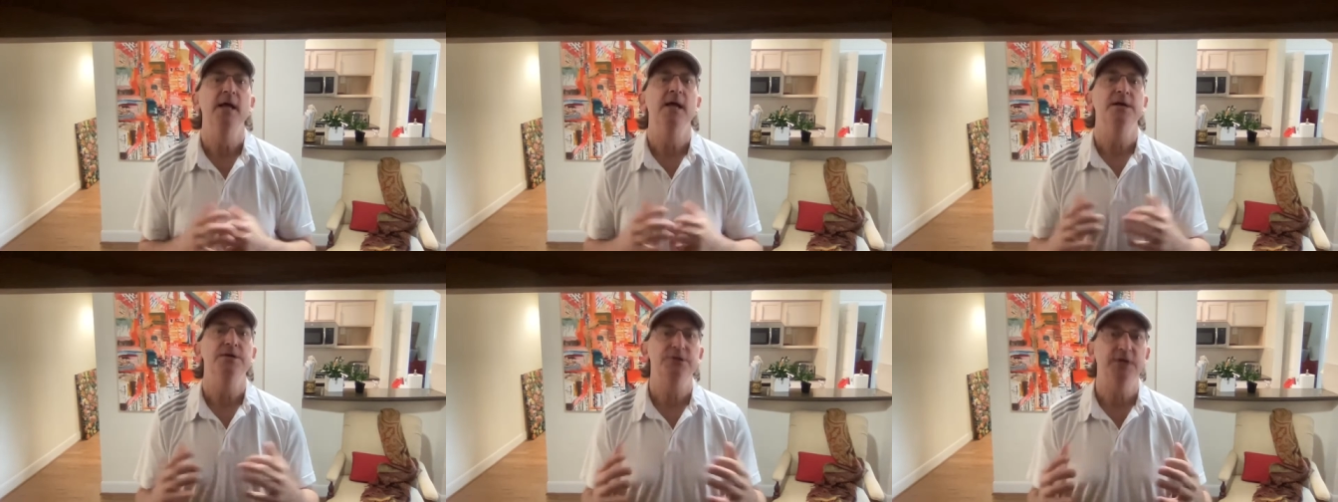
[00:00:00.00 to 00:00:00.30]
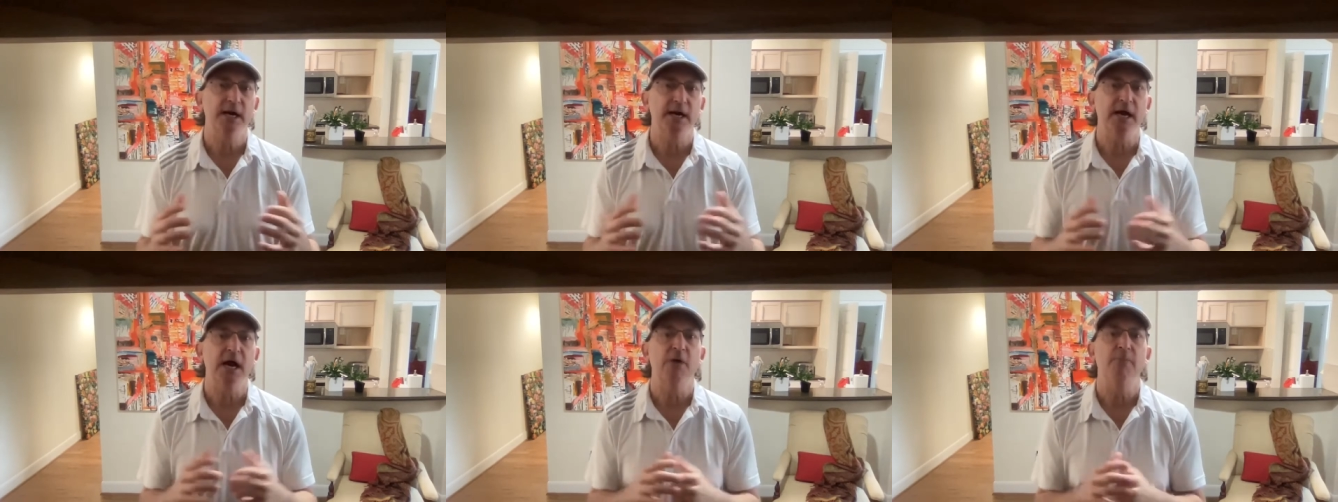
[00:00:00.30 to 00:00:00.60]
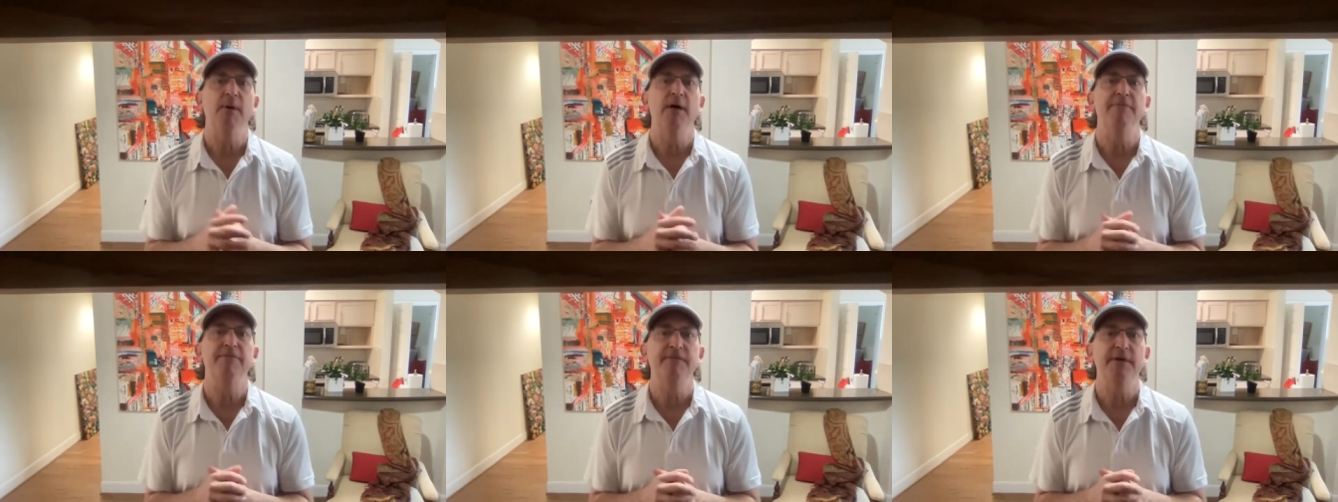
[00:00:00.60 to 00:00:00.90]
Check out
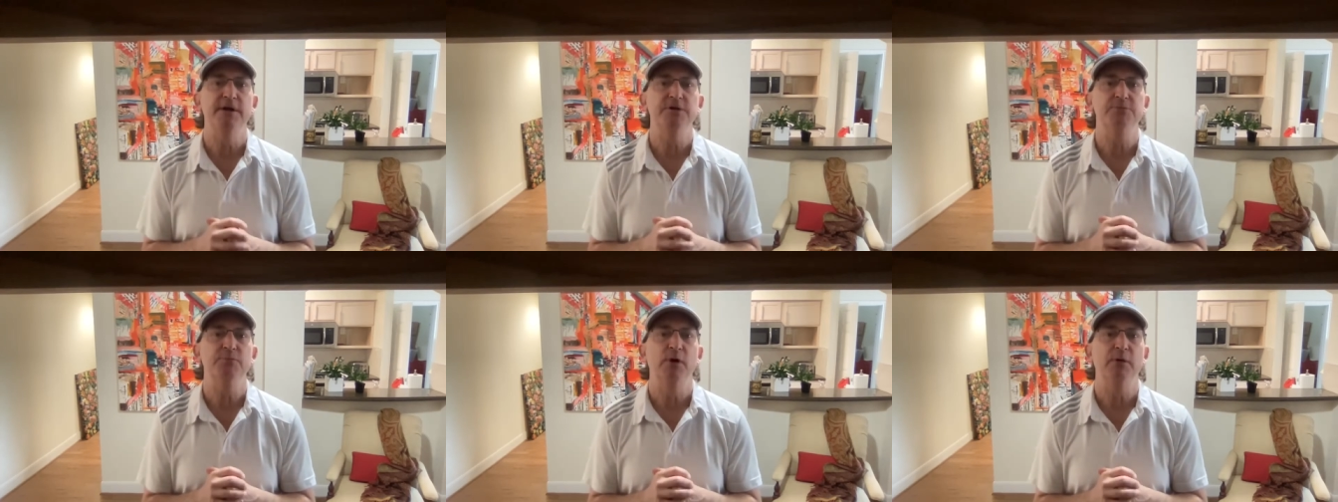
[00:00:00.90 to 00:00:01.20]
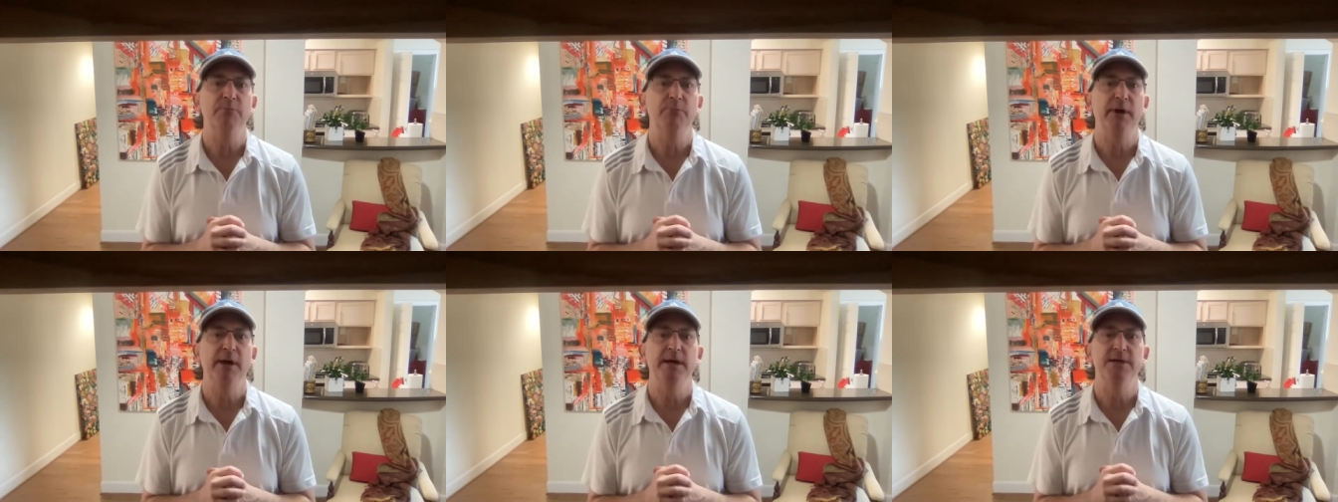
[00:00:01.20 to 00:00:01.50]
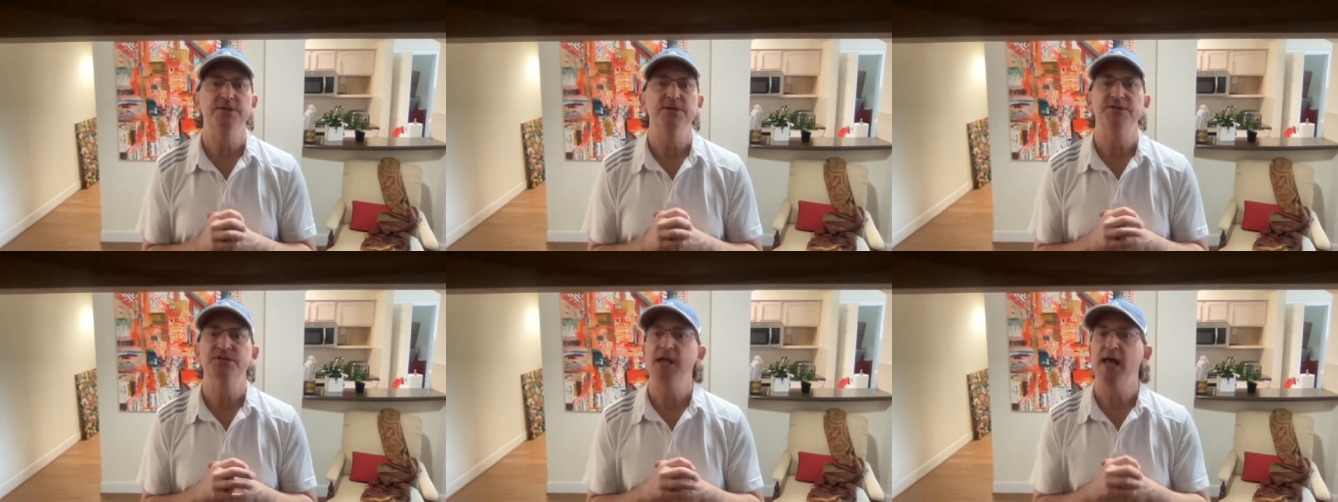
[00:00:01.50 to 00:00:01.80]
my Facebook
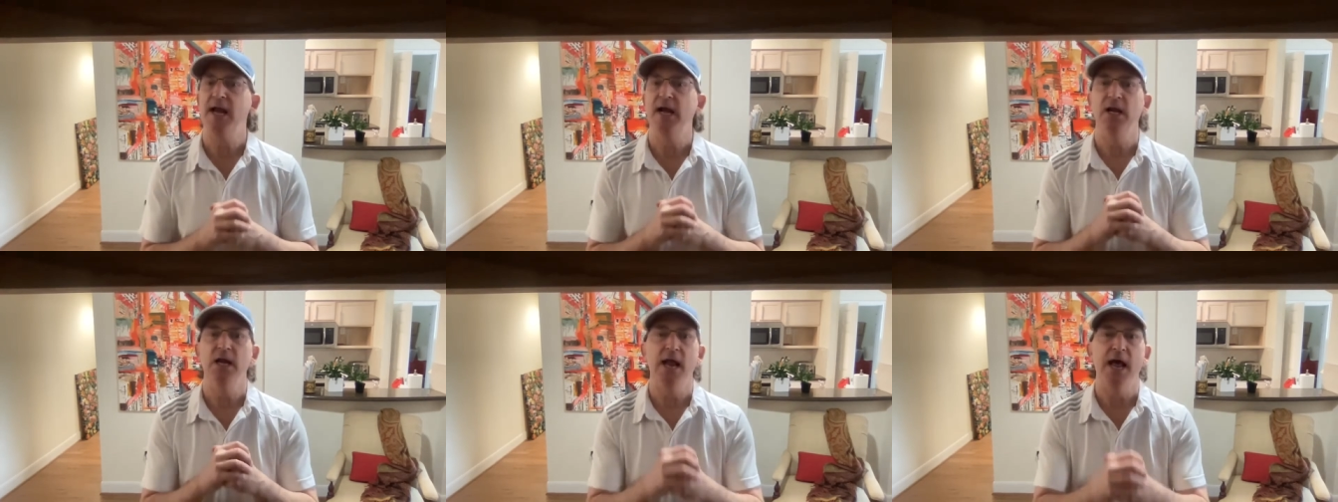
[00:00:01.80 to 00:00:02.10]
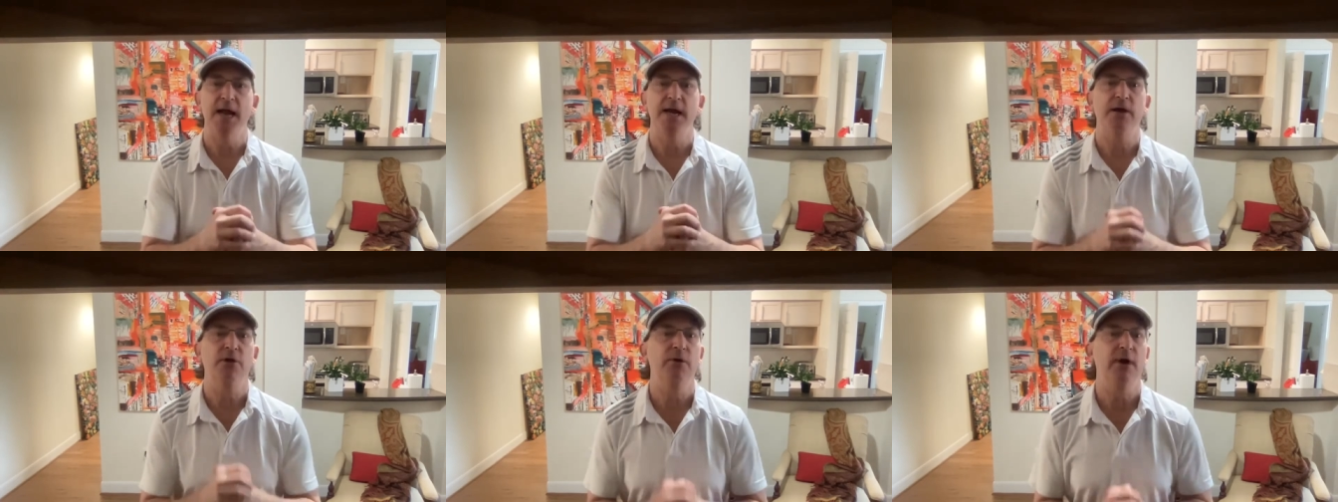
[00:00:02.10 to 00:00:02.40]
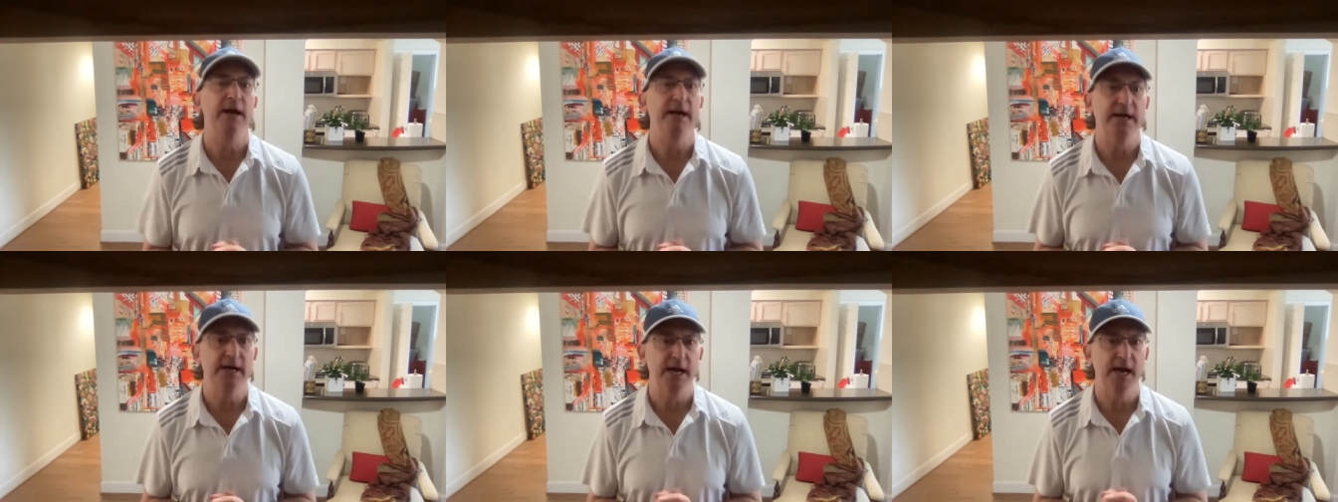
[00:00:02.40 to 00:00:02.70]
page. It's got a lot of
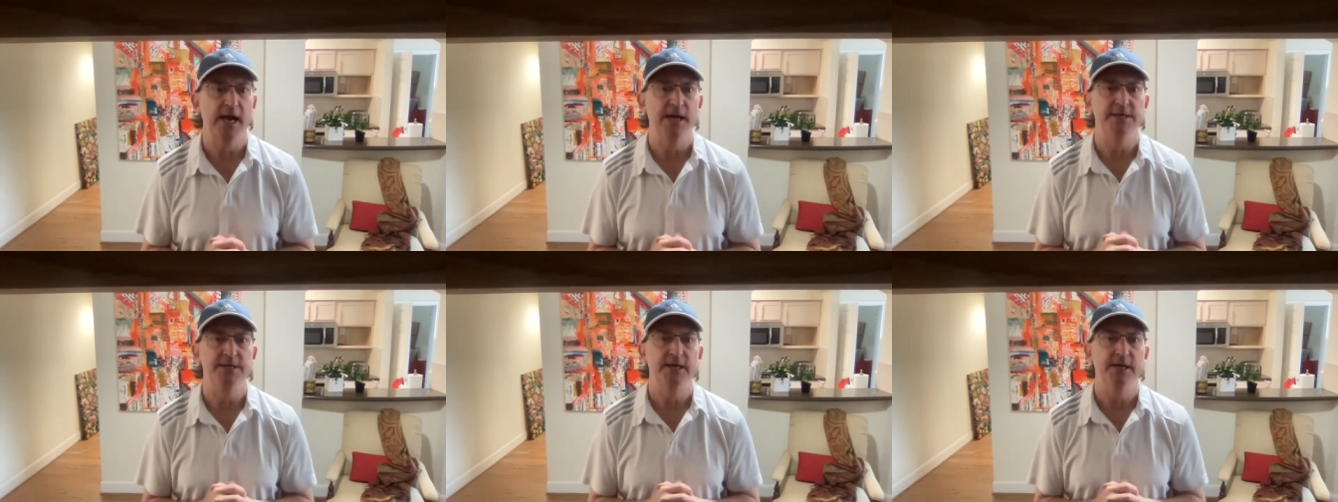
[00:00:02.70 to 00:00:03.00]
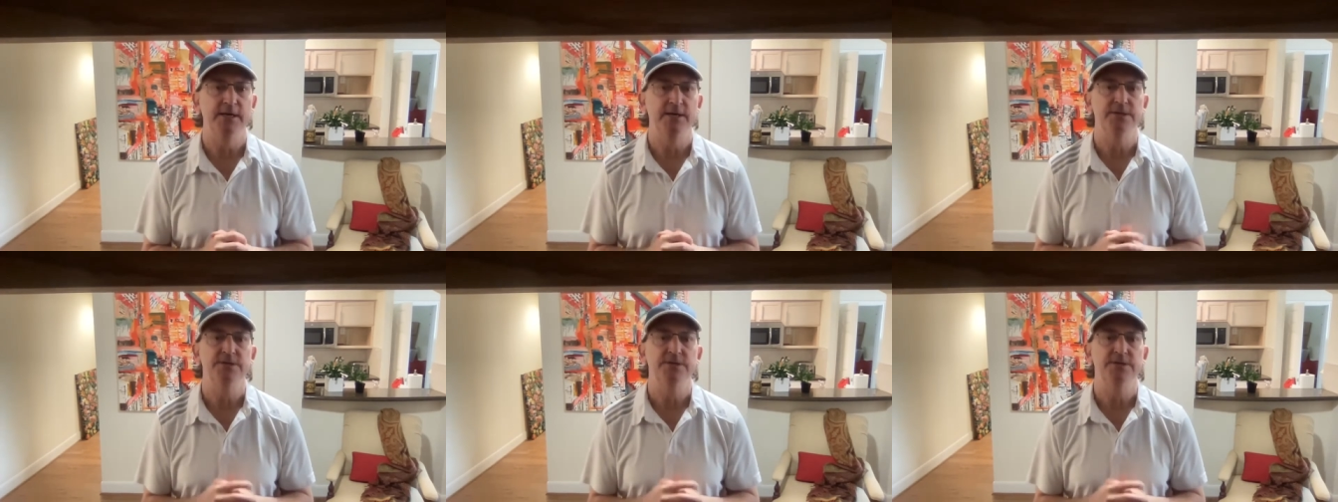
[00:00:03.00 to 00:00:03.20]
great content.